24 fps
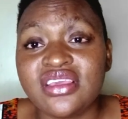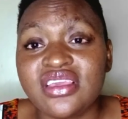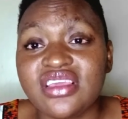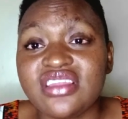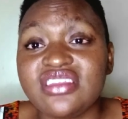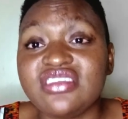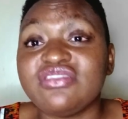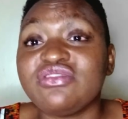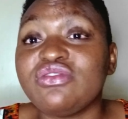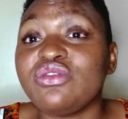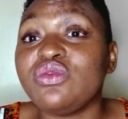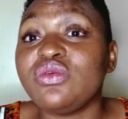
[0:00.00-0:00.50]

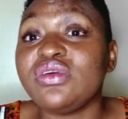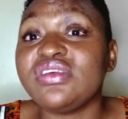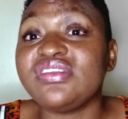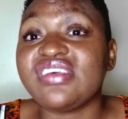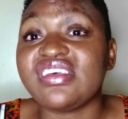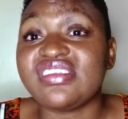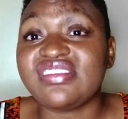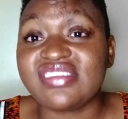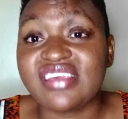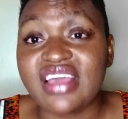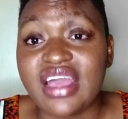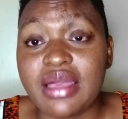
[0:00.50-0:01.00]
It always
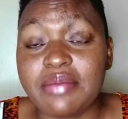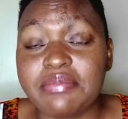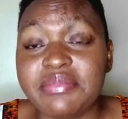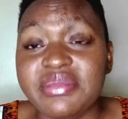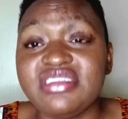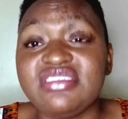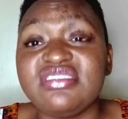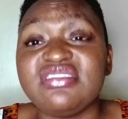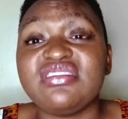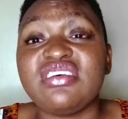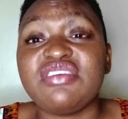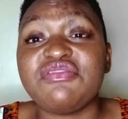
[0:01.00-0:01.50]
a scam.
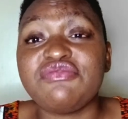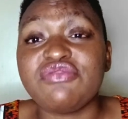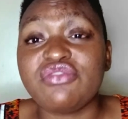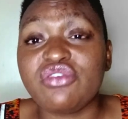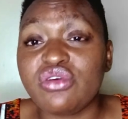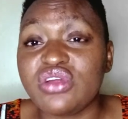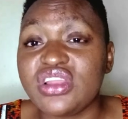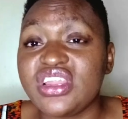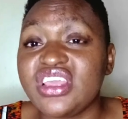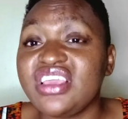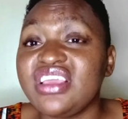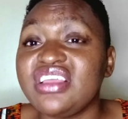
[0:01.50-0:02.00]
It is a
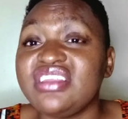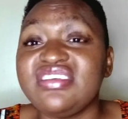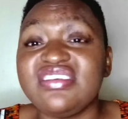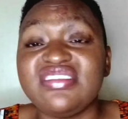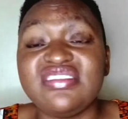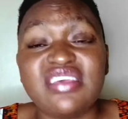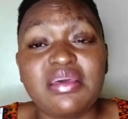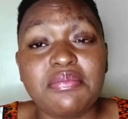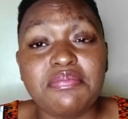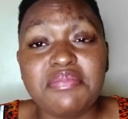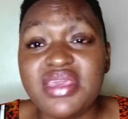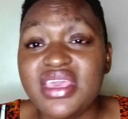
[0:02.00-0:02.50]
fraud. It
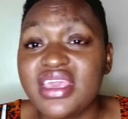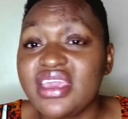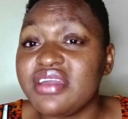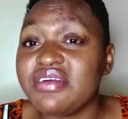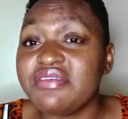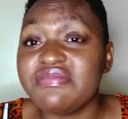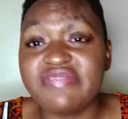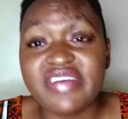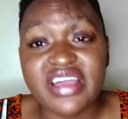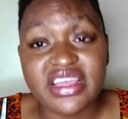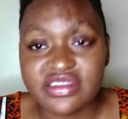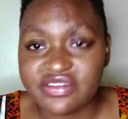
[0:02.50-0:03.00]
is a
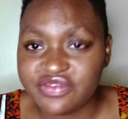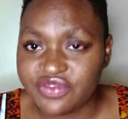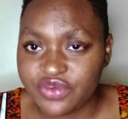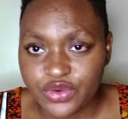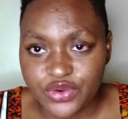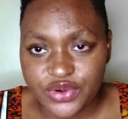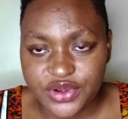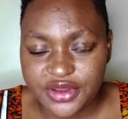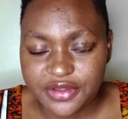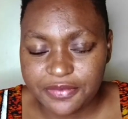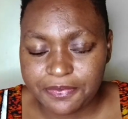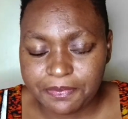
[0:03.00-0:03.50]
big fat
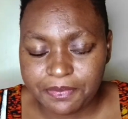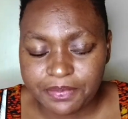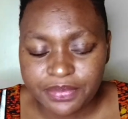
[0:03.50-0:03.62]
fraud.